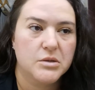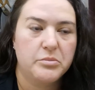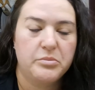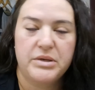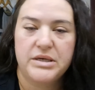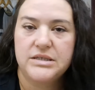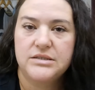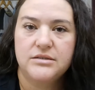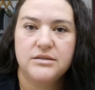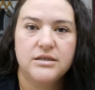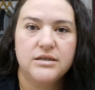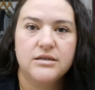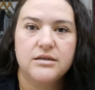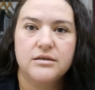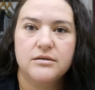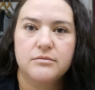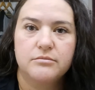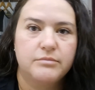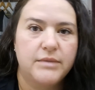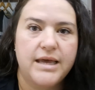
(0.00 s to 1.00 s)
basic
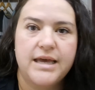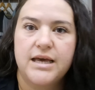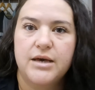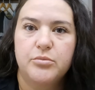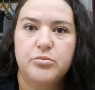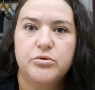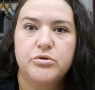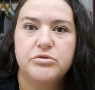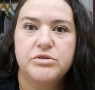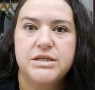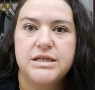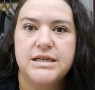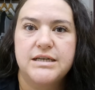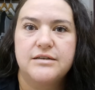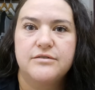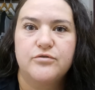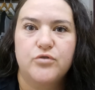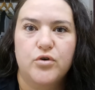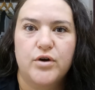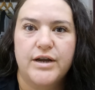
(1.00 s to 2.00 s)
makeup
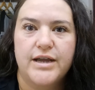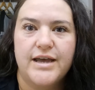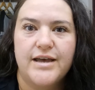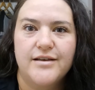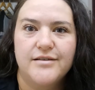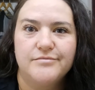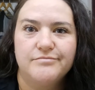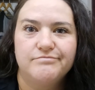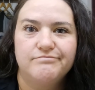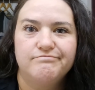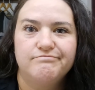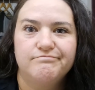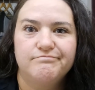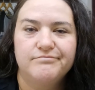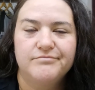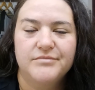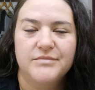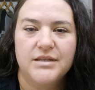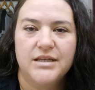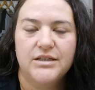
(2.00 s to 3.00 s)
routine for you.
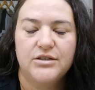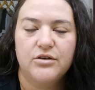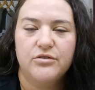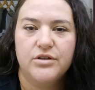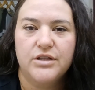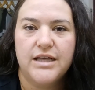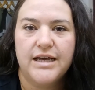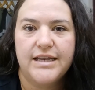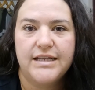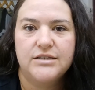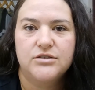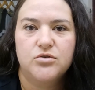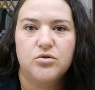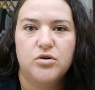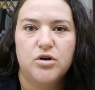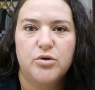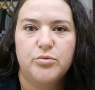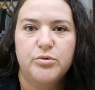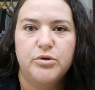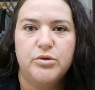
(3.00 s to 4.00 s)
I know the lighting's
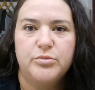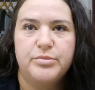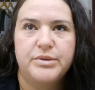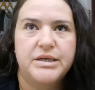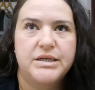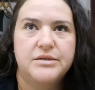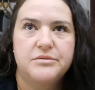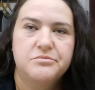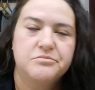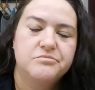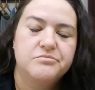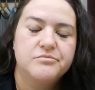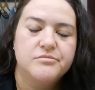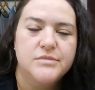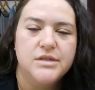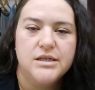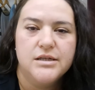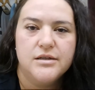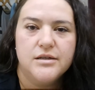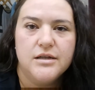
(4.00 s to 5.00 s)
horrible, but
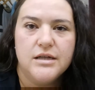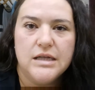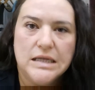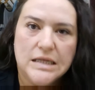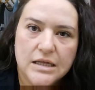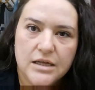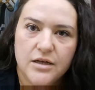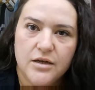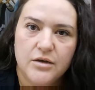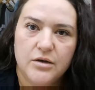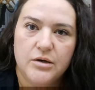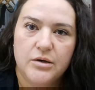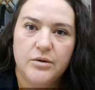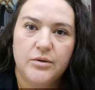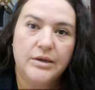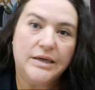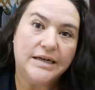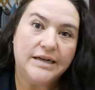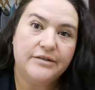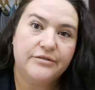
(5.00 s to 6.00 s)

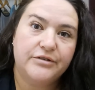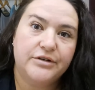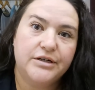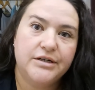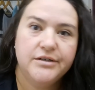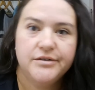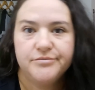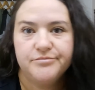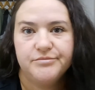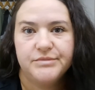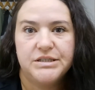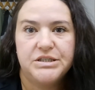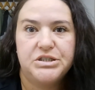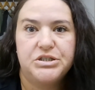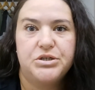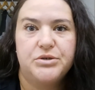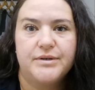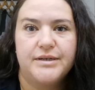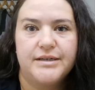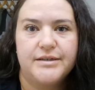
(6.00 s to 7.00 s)
whatever, let's
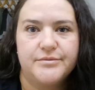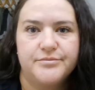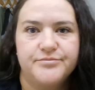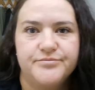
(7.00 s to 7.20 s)
do it.